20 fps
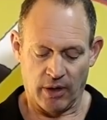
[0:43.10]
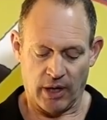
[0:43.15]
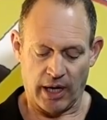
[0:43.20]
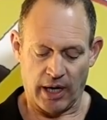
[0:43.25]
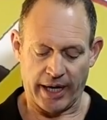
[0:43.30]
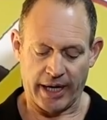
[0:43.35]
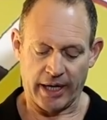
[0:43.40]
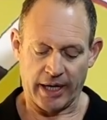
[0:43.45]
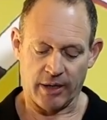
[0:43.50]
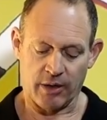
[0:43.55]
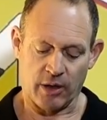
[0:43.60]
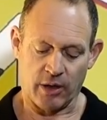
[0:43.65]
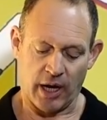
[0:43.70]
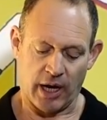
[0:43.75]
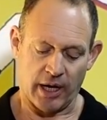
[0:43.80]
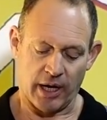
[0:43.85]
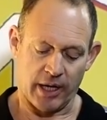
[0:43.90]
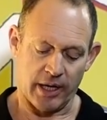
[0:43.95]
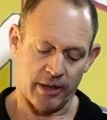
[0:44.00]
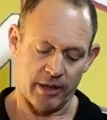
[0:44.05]
I
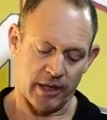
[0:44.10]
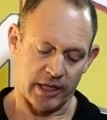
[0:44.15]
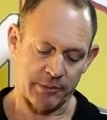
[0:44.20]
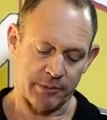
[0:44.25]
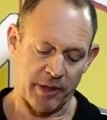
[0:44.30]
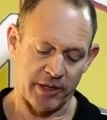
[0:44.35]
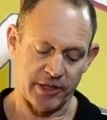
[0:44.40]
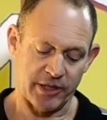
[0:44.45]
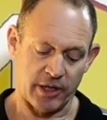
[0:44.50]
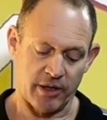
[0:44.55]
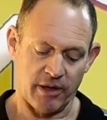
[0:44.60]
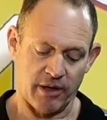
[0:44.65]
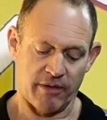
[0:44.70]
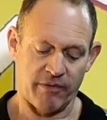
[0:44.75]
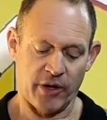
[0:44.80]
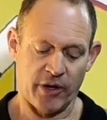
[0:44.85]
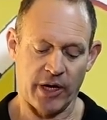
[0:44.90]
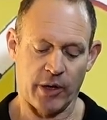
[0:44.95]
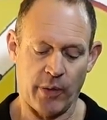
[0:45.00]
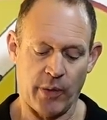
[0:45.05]
suppose a
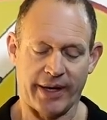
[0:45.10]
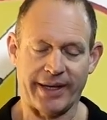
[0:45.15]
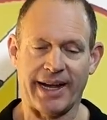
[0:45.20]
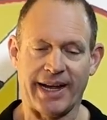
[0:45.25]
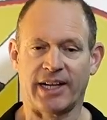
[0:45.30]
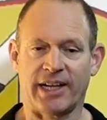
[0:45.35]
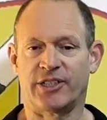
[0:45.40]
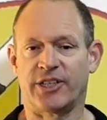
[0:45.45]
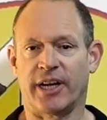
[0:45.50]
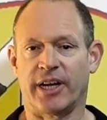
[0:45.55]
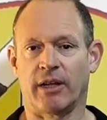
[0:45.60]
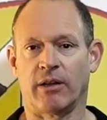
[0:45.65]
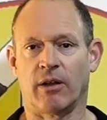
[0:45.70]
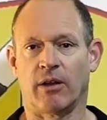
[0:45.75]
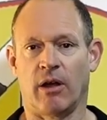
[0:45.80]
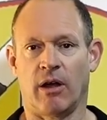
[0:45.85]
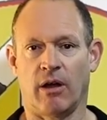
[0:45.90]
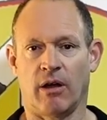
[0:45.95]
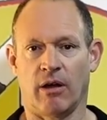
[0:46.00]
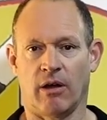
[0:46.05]
very quick nutshell
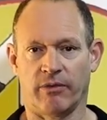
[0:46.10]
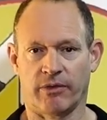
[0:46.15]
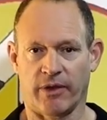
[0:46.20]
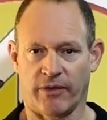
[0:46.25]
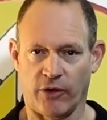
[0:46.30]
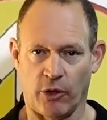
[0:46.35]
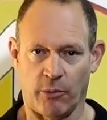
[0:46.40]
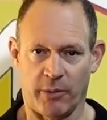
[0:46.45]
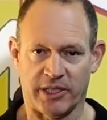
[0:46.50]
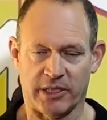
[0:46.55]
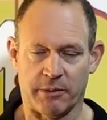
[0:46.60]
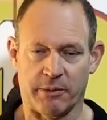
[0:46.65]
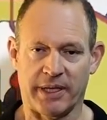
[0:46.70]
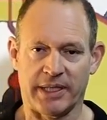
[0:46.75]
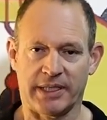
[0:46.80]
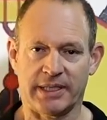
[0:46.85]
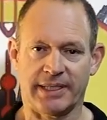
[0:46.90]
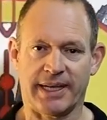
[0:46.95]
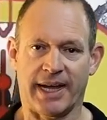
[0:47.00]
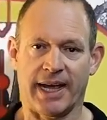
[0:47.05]
of the few bits and
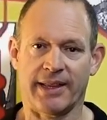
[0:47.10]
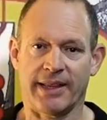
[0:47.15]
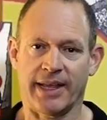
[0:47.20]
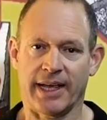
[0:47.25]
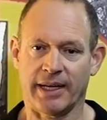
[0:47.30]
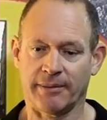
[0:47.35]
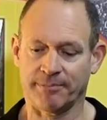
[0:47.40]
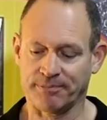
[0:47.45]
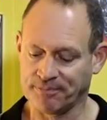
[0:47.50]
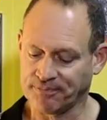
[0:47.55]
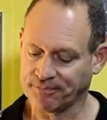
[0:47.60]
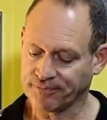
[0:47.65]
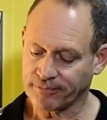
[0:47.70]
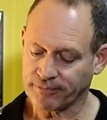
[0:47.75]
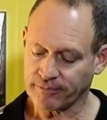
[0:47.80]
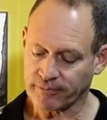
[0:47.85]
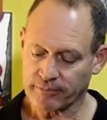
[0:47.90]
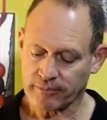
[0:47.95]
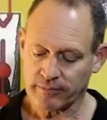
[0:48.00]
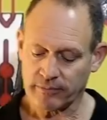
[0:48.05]
pieces out there.
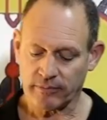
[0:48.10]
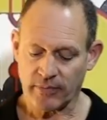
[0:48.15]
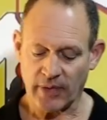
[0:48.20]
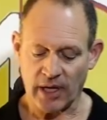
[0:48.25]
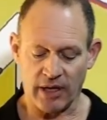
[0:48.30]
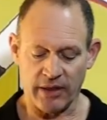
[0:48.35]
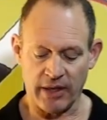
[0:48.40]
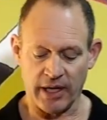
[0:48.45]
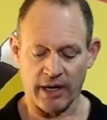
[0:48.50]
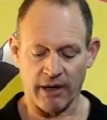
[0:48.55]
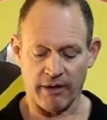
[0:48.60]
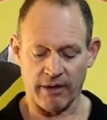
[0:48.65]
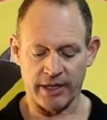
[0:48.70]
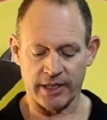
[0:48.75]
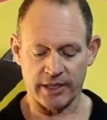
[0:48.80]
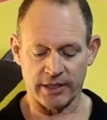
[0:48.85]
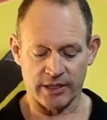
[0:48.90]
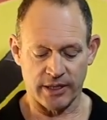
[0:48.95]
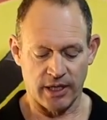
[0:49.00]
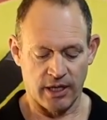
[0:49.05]
There
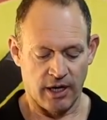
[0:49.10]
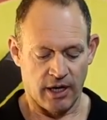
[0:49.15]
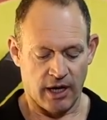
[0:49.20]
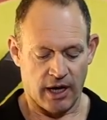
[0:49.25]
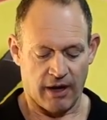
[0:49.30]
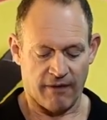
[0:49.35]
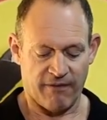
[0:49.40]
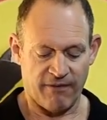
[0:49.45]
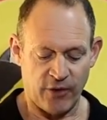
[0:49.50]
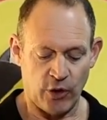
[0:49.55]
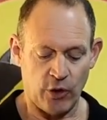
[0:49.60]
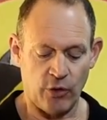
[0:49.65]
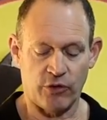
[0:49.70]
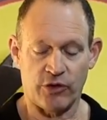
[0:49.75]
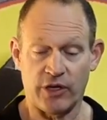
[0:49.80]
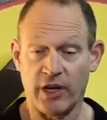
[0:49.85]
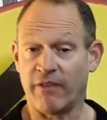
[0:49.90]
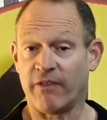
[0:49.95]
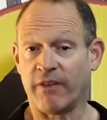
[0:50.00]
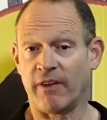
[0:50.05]
is a few
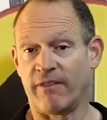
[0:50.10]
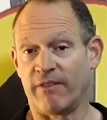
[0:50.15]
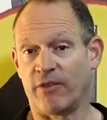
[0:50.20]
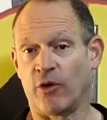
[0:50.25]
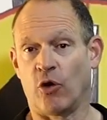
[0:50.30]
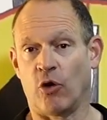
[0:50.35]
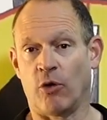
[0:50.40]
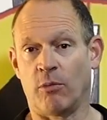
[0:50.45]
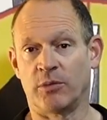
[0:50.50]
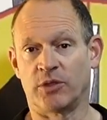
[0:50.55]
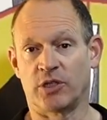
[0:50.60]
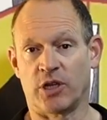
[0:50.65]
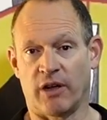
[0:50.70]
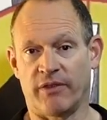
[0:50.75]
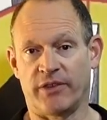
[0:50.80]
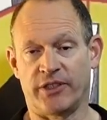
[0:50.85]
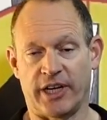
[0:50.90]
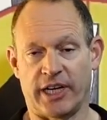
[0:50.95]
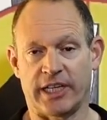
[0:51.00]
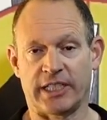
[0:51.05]
different forms
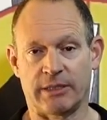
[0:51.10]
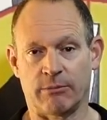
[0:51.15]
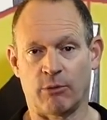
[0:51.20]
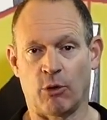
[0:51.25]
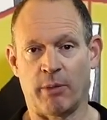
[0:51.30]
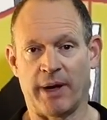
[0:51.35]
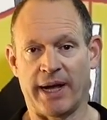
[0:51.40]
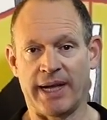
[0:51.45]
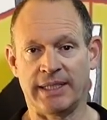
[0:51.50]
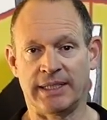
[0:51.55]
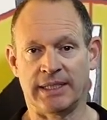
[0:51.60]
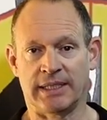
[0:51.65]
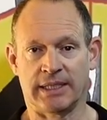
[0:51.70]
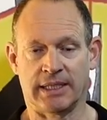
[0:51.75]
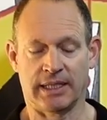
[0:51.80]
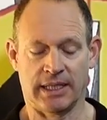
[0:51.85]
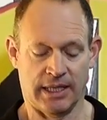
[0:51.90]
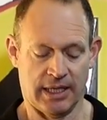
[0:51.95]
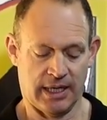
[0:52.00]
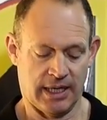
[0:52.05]
of adjustable base.
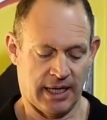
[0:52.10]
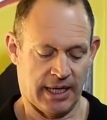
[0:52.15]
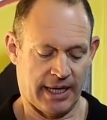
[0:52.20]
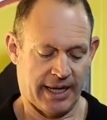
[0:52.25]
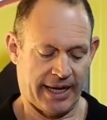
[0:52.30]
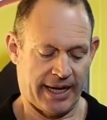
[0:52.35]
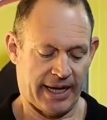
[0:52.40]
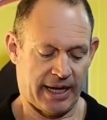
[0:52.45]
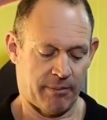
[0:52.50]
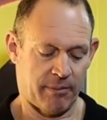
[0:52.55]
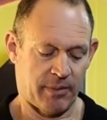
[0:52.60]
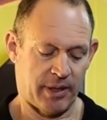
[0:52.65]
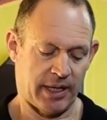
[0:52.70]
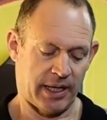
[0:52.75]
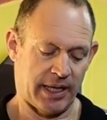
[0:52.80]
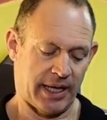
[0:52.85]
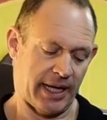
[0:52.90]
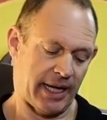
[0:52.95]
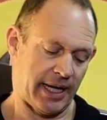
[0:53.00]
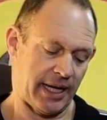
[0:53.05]

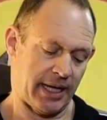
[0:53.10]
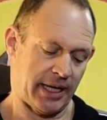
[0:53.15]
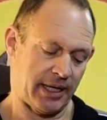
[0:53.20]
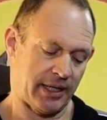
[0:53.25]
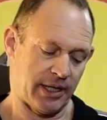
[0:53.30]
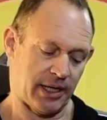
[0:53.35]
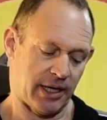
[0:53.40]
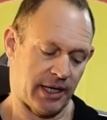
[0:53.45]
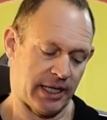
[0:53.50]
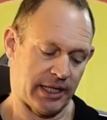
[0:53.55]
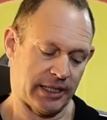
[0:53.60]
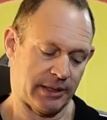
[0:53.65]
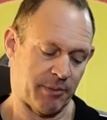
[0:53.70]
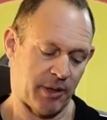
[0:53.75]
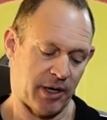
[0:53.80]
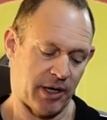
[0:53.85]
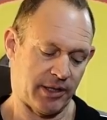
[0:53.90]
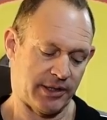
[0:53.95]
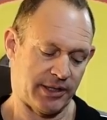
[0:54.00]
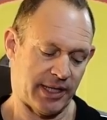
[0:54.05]
And I
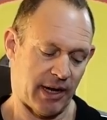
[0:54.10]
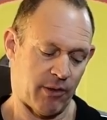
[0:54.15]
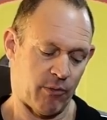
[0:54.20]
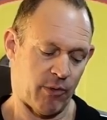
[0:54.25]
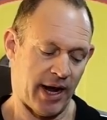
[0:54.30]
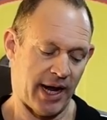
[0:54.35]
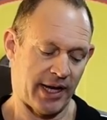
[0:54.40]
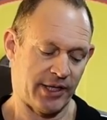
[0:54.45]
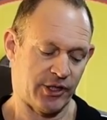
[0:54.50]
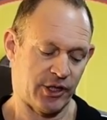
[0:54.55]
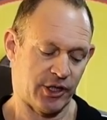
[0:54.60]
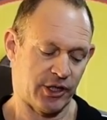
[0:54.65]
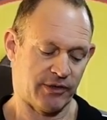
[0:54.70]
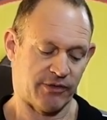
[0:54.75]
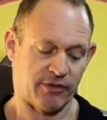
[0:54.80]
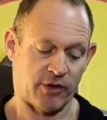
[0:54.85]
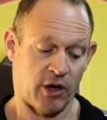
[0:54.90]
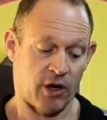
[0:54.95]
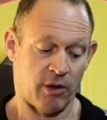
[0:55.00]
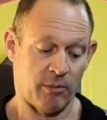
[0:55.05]
suppose that ranges
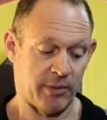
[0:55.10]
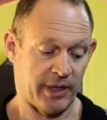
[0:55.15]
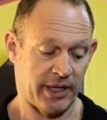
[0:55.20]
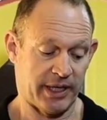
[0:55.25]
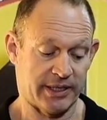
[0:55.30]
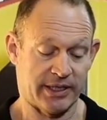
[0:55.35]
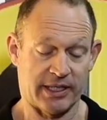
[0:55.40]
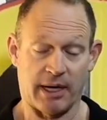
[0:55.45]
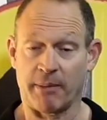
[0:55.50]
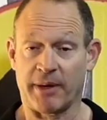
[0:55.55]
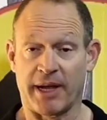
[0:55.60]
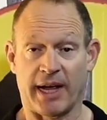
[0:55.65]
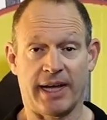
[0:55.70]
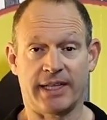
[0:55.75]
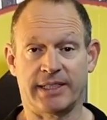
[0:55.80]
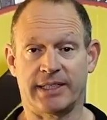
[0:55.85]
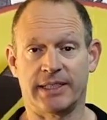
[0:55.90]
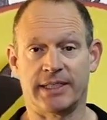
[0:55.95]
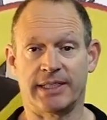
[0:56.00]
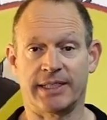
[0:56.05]
from, in some
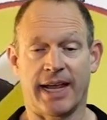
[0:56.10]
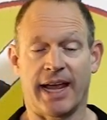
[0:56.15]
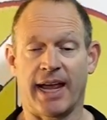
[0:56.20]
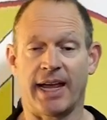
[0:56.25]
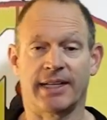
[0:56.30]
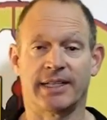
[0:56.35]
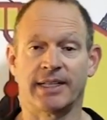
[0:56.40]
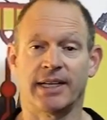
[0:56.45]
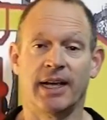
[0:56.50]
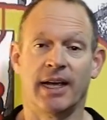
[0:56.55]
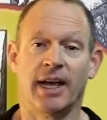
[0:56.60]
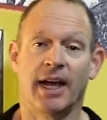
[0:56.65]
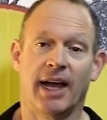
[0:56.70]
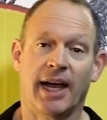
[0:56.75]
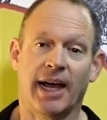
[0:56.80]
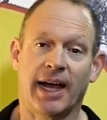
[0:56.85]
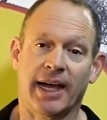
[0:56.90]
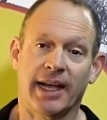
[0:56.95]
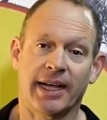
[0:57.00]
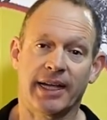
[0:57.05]
cases, get
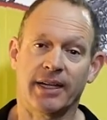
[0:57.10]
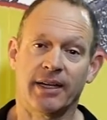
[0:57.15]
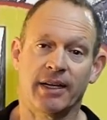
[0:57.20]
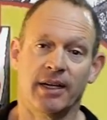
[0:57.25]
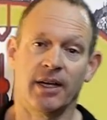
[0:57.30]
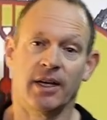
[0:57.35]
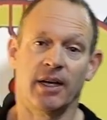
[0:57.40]
a